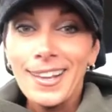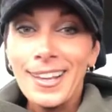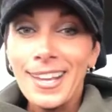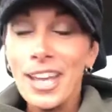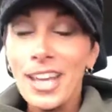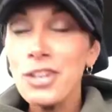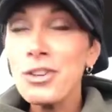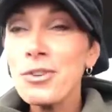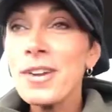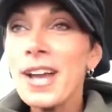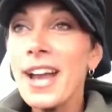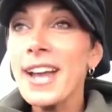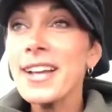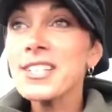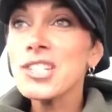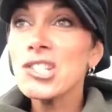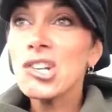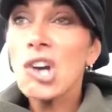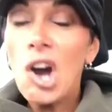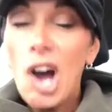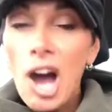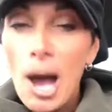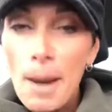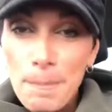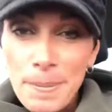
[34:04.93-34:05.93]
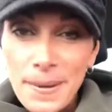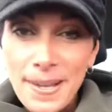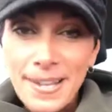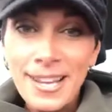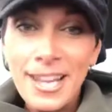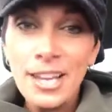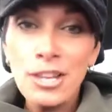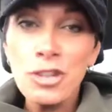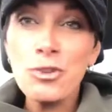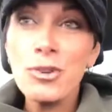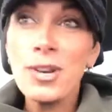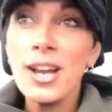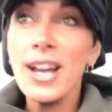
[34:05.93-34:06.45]
Can you guys copy?
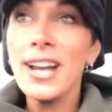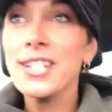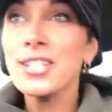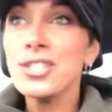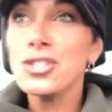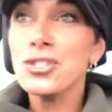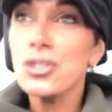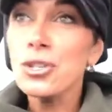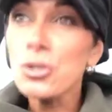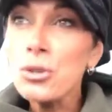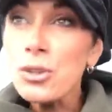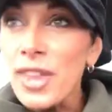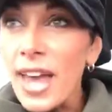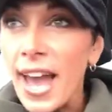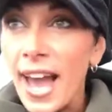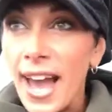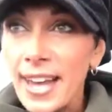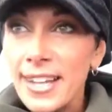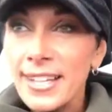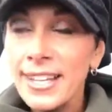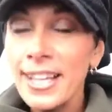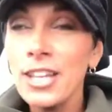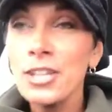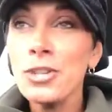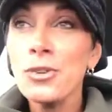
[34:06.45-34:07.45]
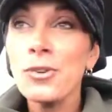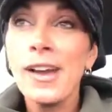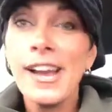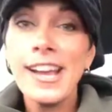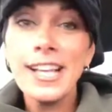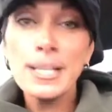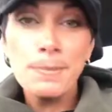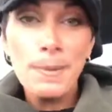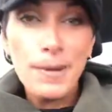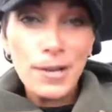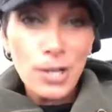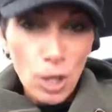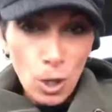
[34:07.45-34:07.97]
Can you guys do that? Can you
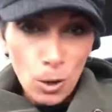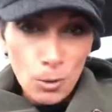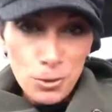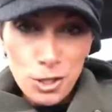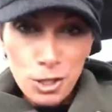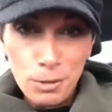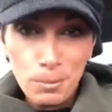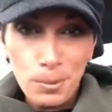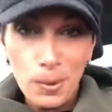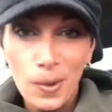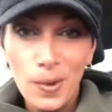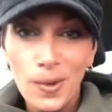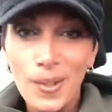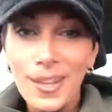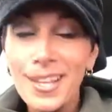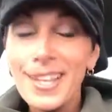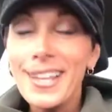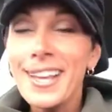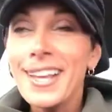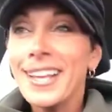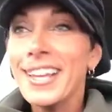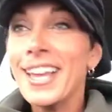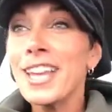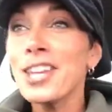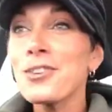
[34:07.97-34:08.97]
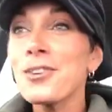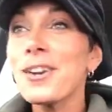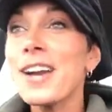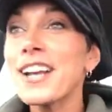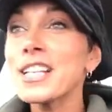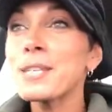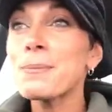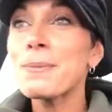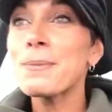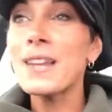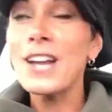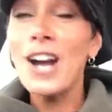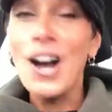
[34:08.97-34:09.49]
guys be coachable? Can you
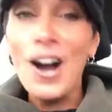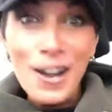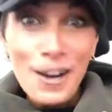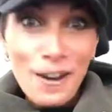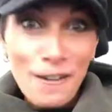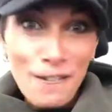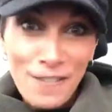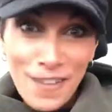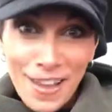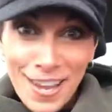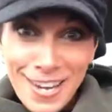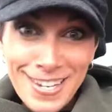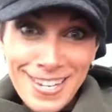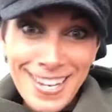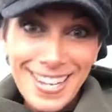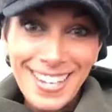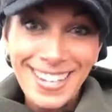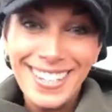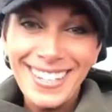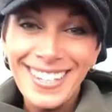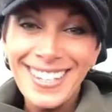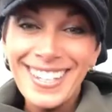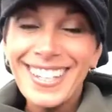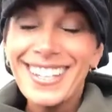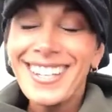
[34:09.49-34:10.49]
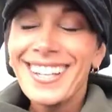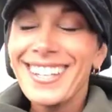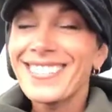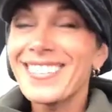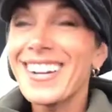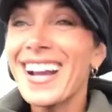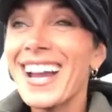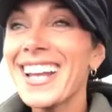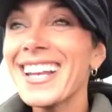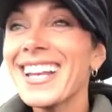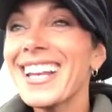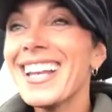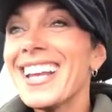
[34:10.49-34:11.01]
guys be unoffended,
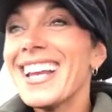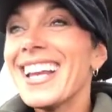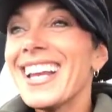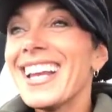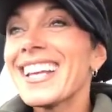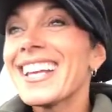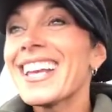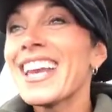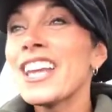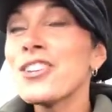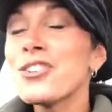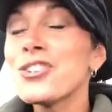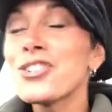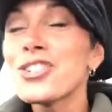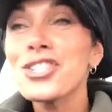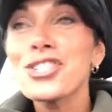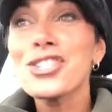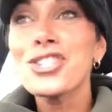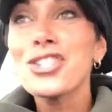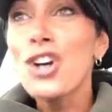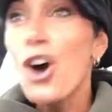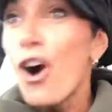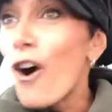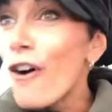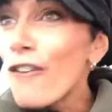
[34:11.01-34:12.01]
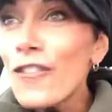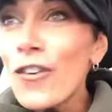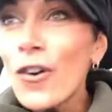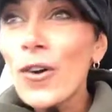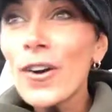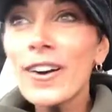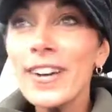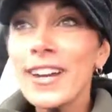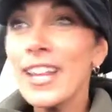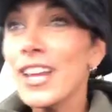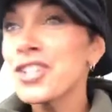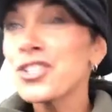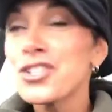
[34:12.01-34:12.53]
right? Can you just go
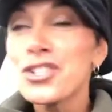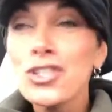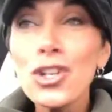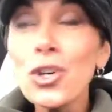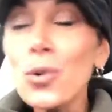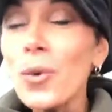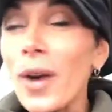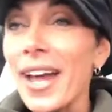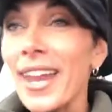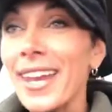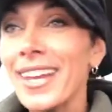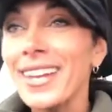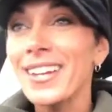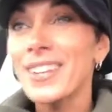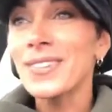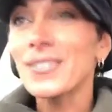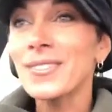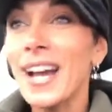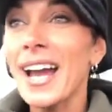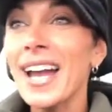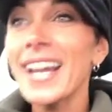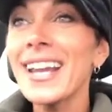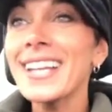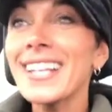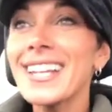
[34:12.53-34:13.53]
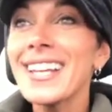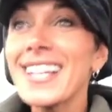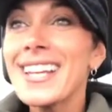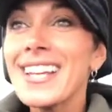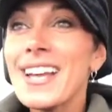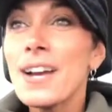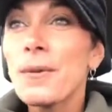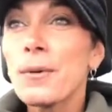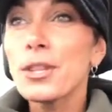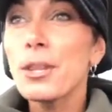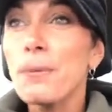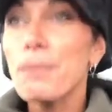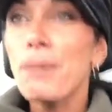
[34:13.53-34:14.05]
for it and do it, right?
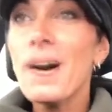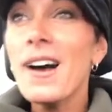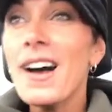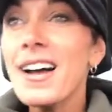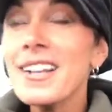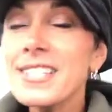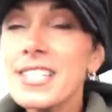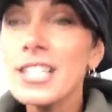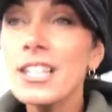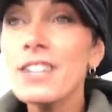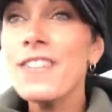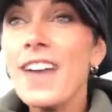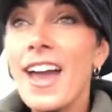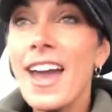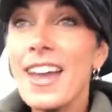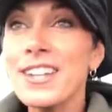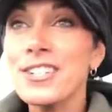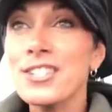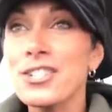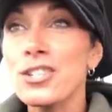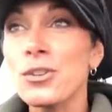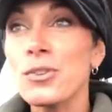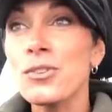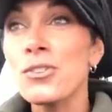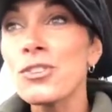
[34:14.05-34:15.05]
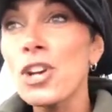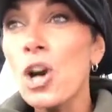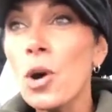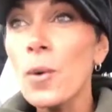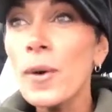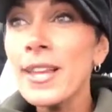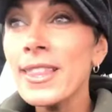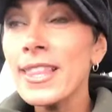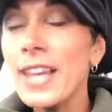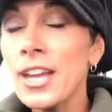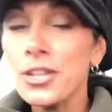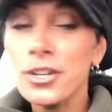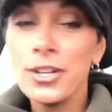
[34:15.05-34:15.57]
With a positive attitude,
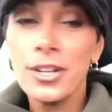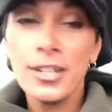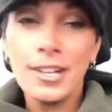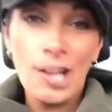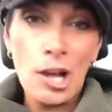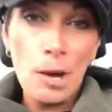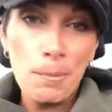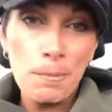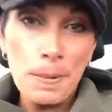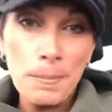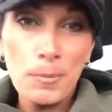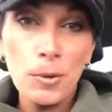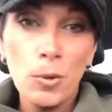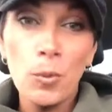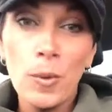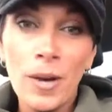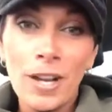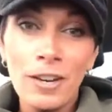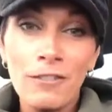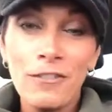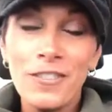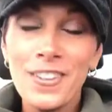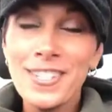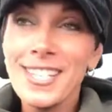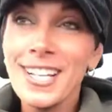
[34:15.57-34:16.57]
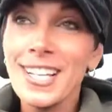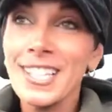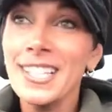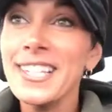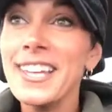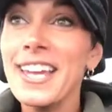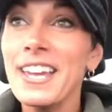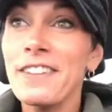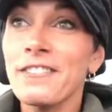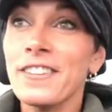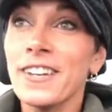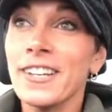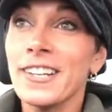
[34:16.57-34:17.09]
knowing that you're going to help people win physically
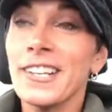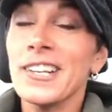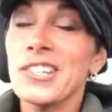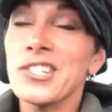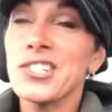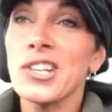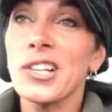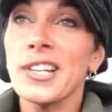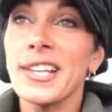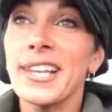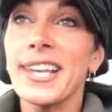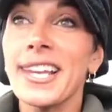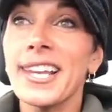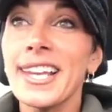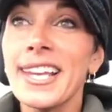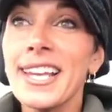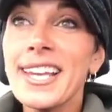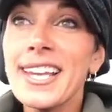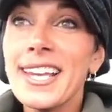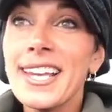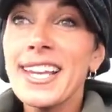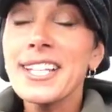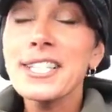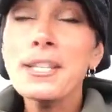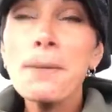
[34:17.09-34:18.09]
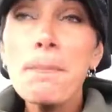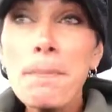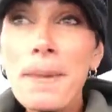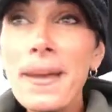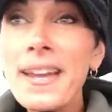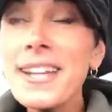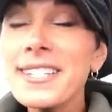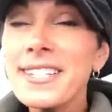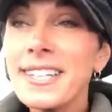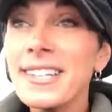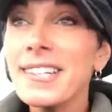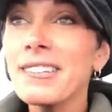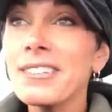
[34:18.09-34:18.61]
and financially. It's a
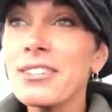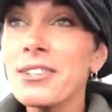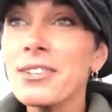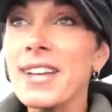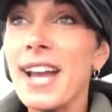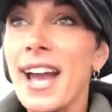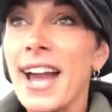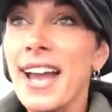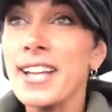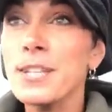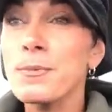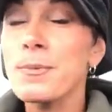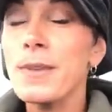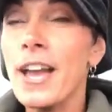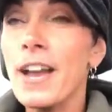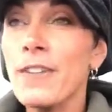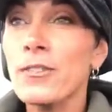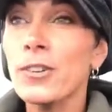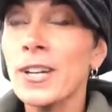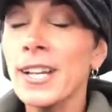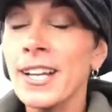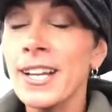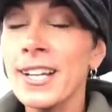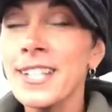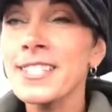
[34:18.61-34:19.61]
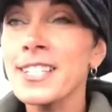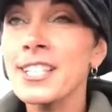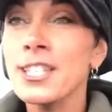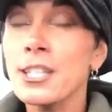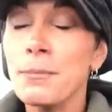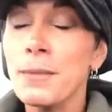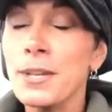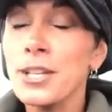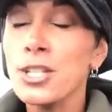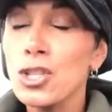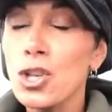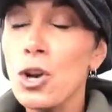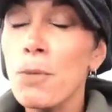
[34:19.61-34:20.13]
big deal, you guys. We have our hands on
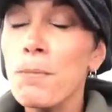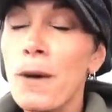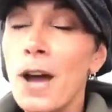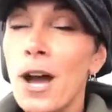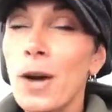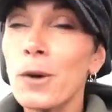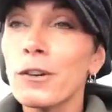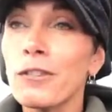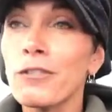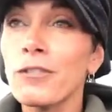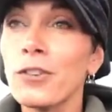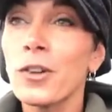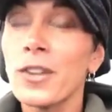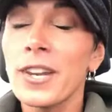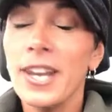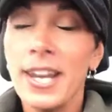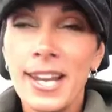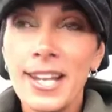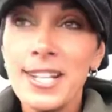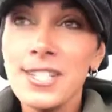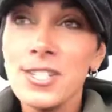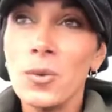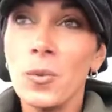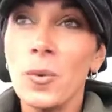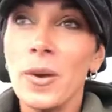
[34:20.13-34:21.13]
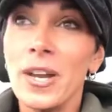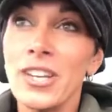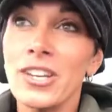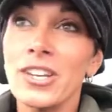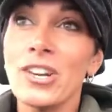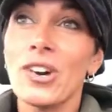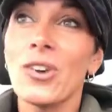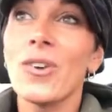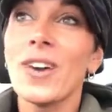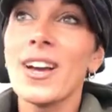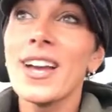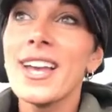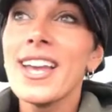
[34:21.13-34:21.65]
something so powerful, and it is a
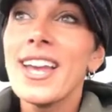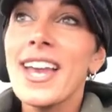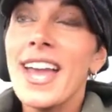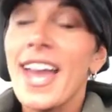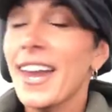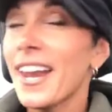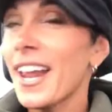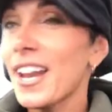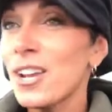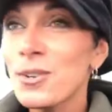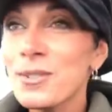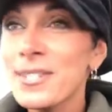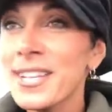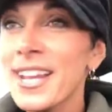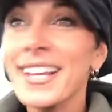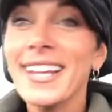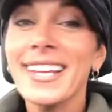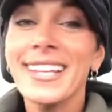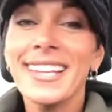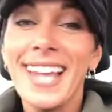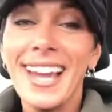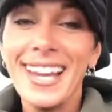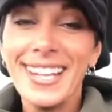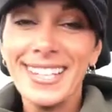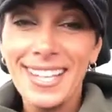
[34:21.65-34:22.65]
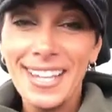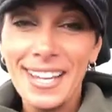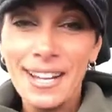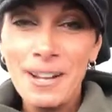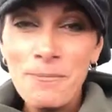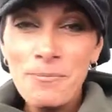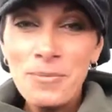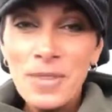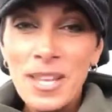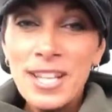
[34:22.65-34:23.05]
window, and I don't take it lightly.